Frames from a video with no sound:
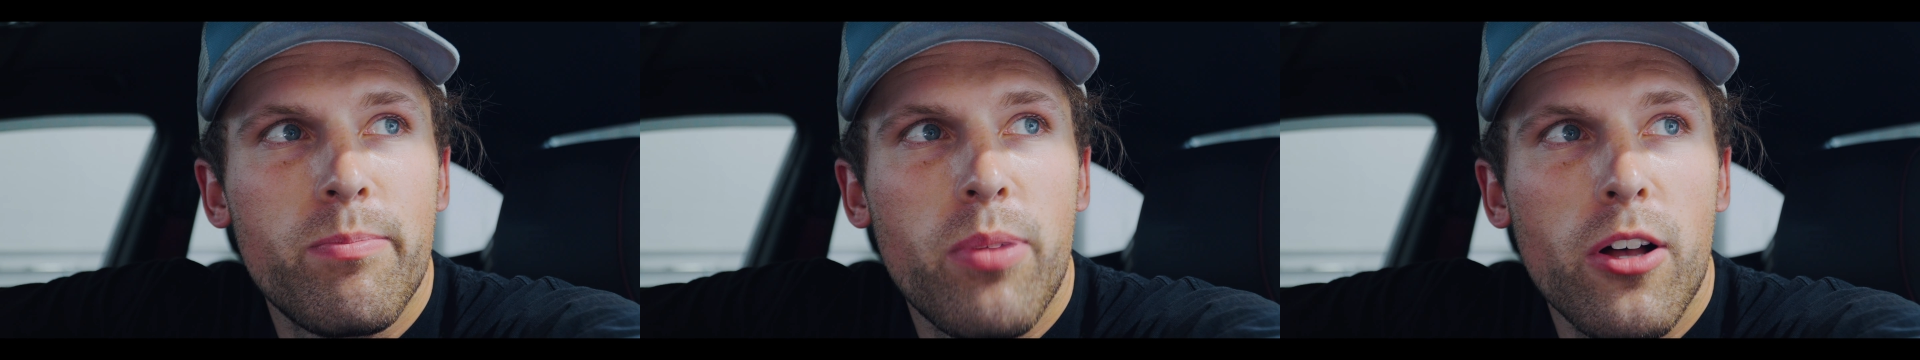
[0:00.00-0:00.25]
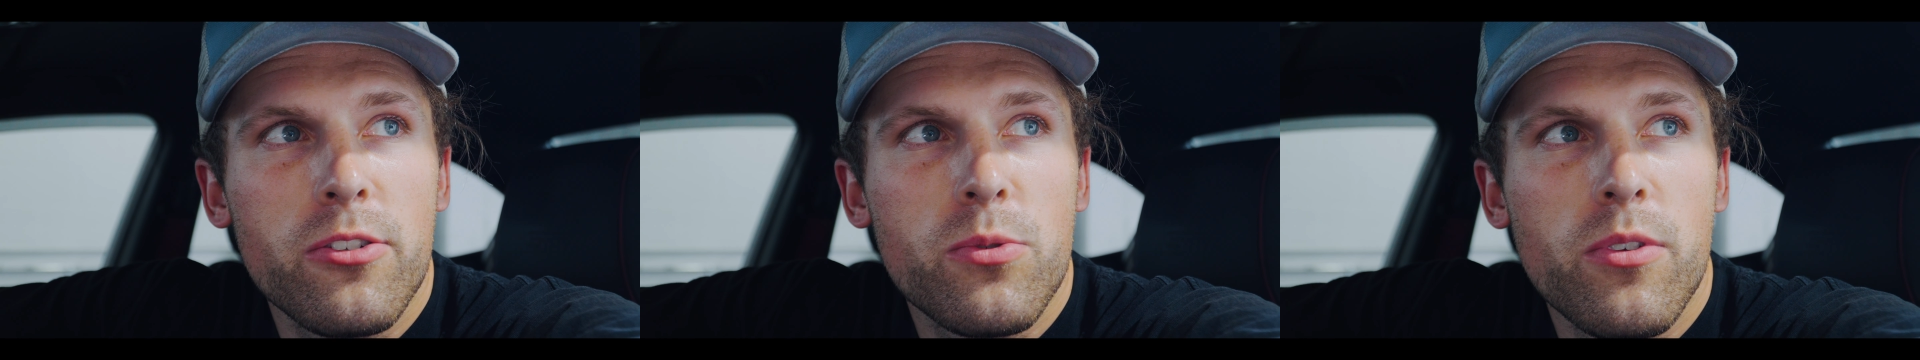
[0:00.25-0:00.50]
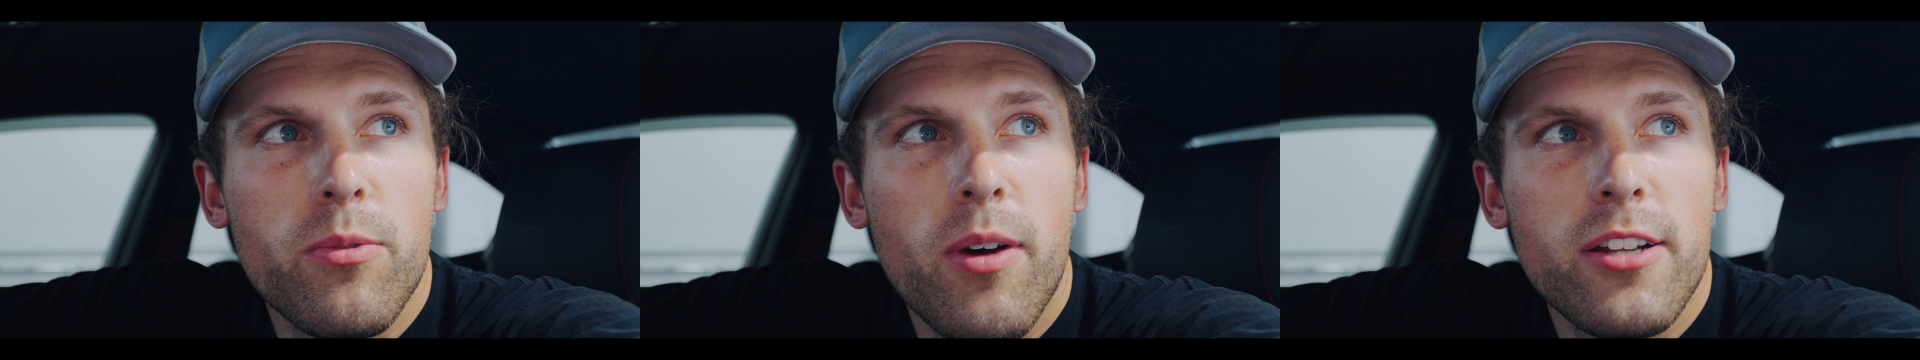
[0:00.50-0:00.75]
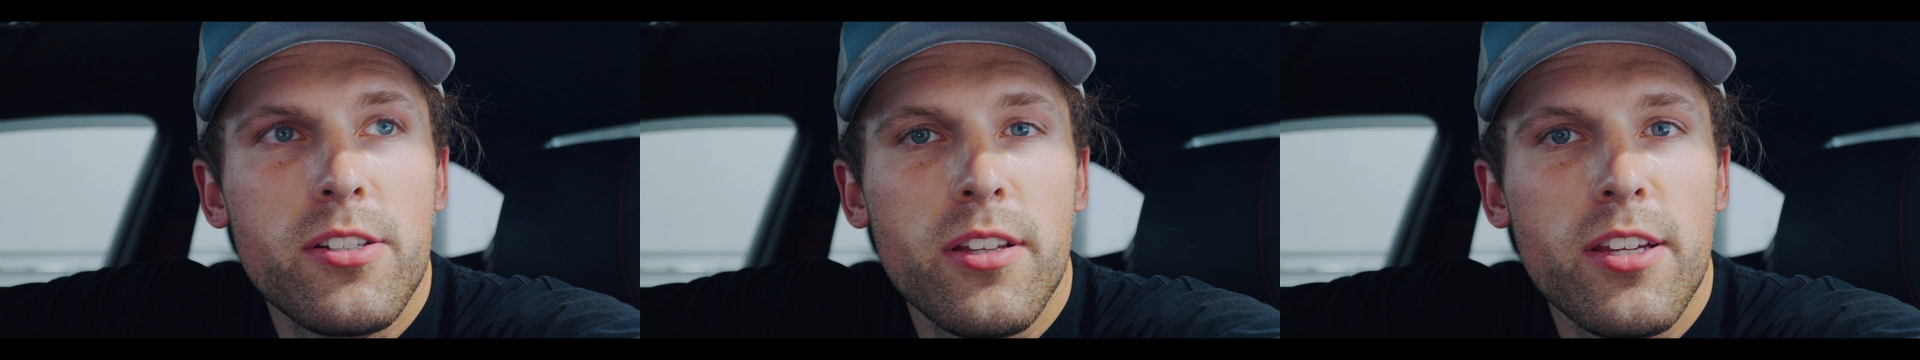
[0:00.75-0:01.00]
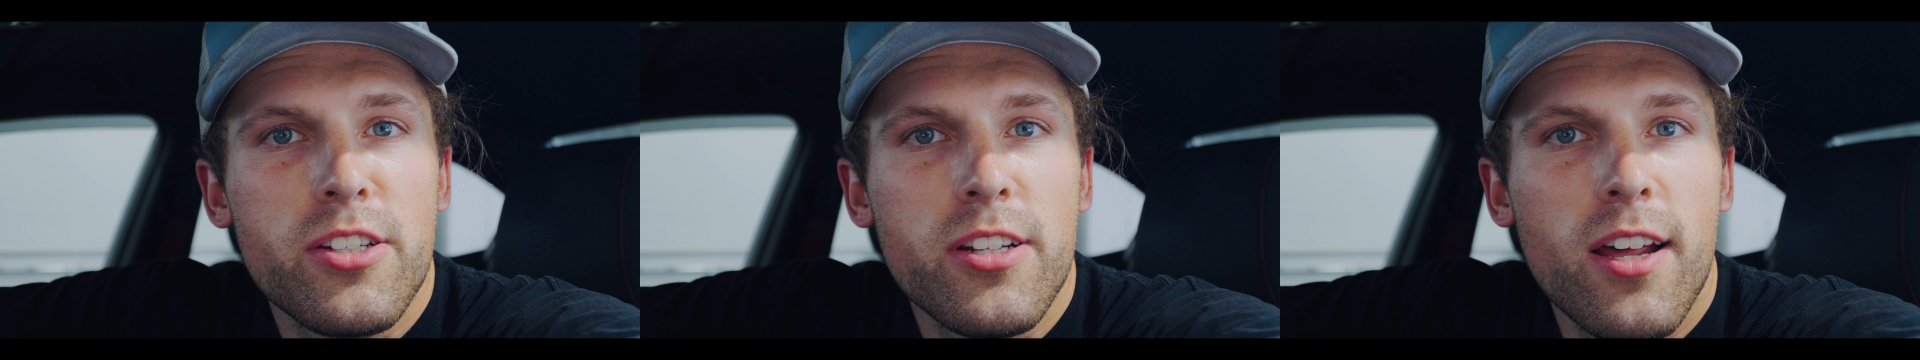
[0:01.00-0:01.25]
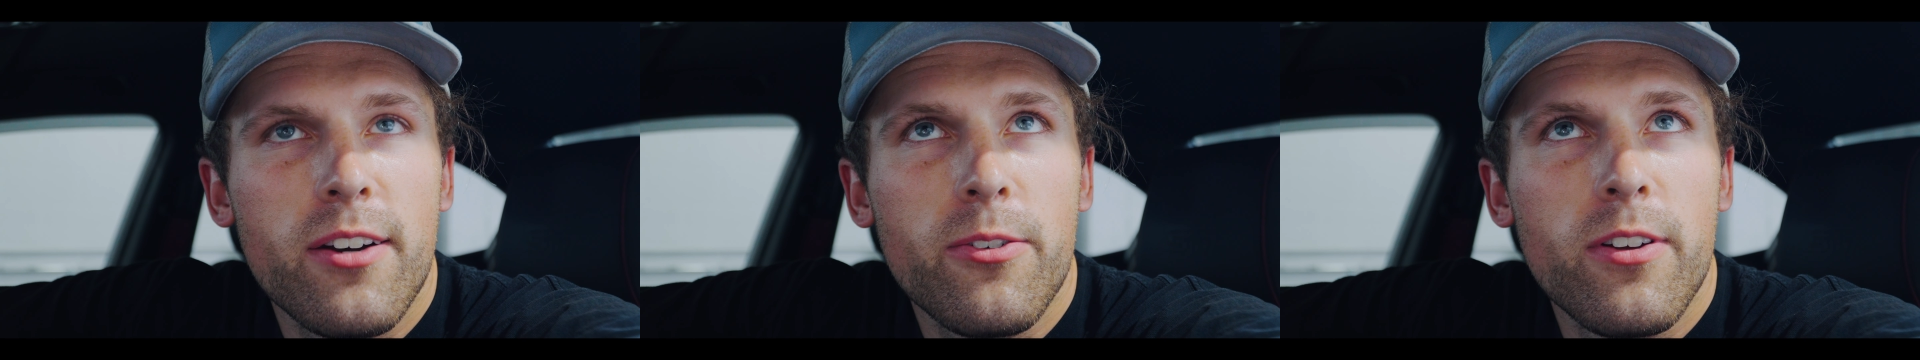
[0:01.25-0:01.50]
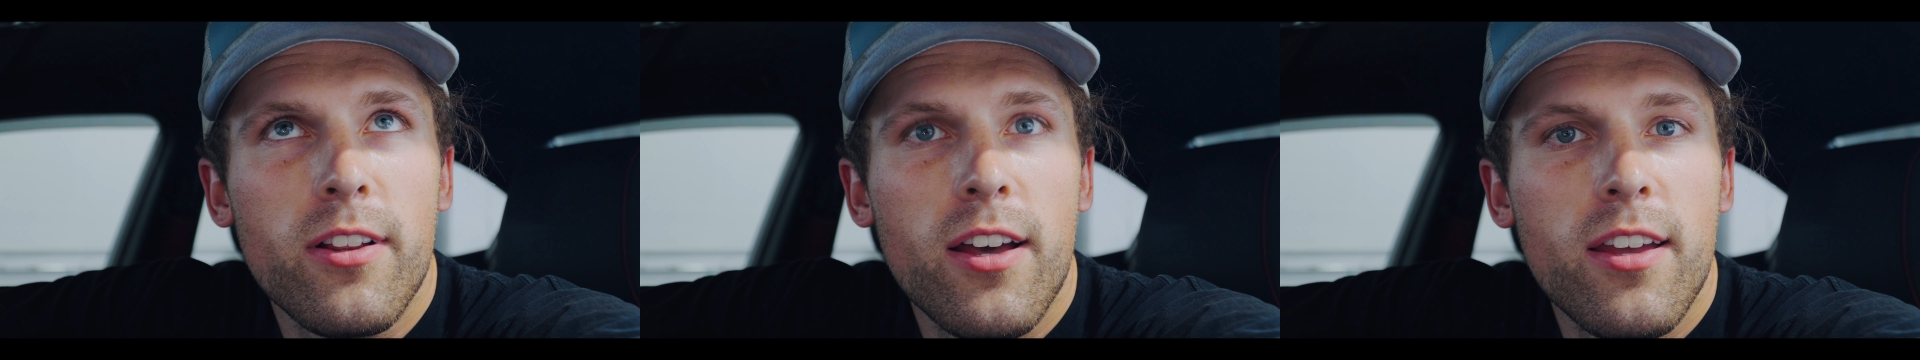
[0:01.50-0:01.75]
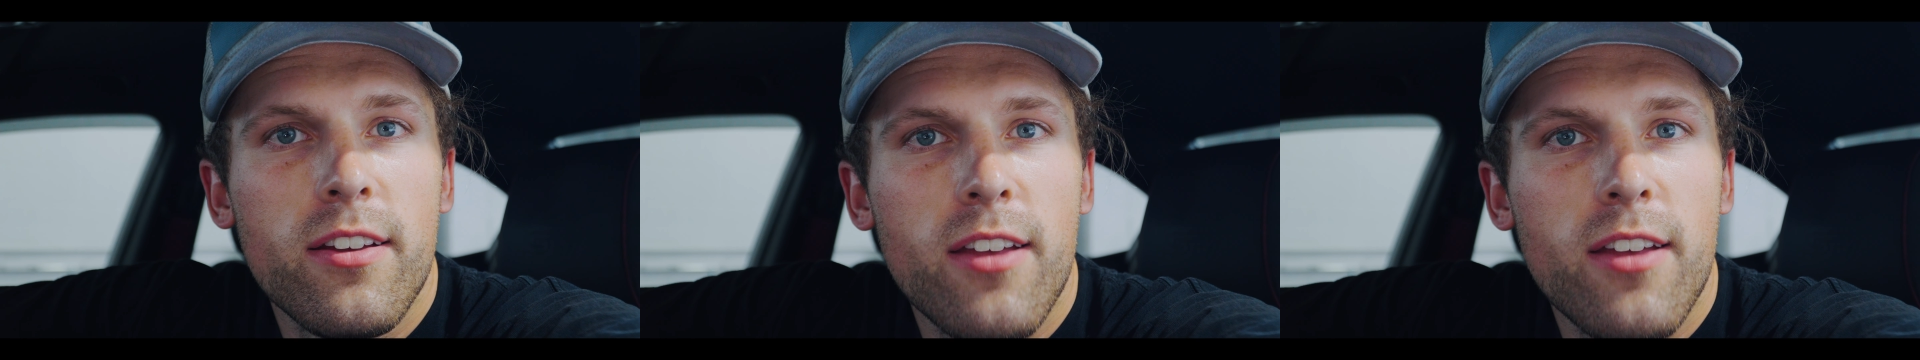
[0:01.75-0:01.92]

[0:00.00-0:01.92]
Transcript: pulse width modulation on a relay.